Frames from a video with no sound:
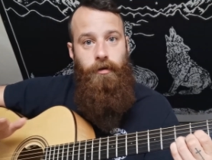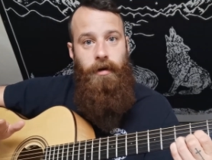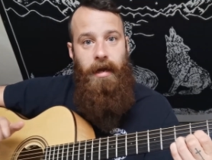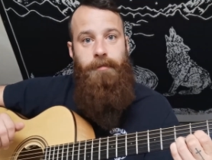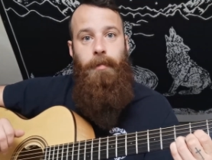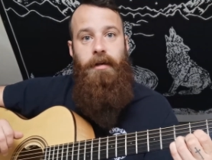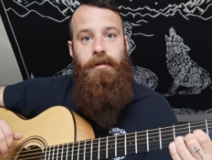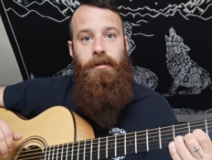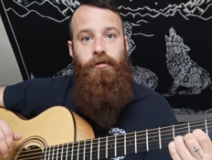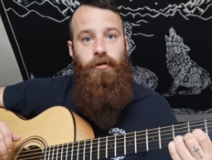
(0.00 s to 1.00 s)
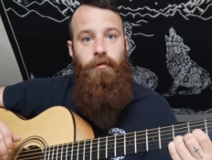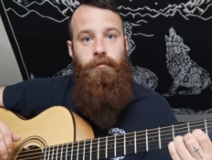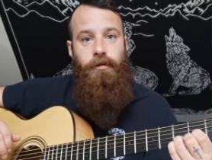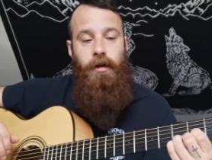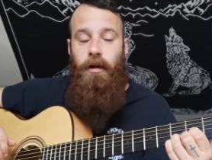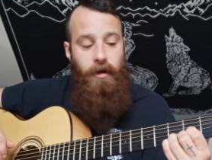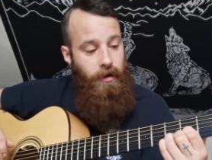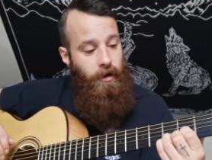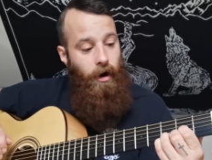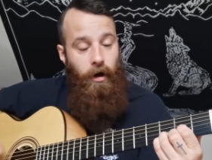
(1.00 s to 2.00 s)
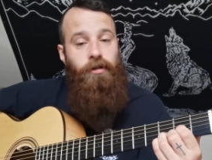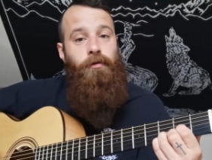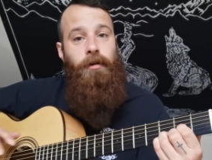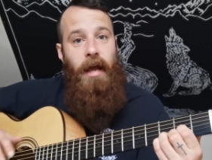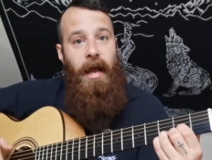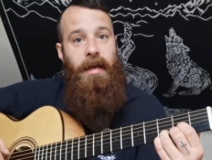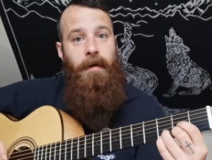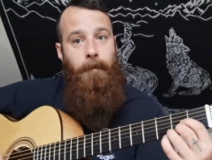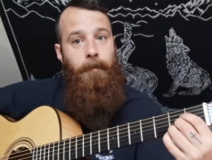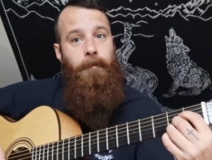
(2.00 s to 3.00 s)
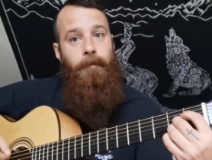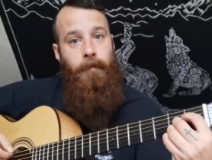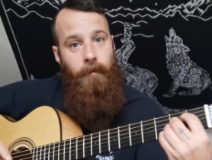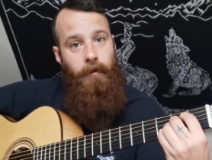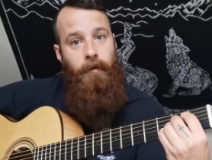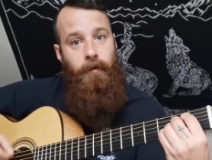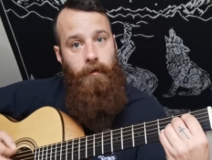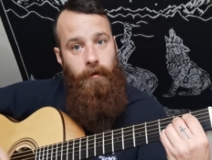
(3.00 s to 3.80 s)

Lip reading: nice basic strums, onto an A, then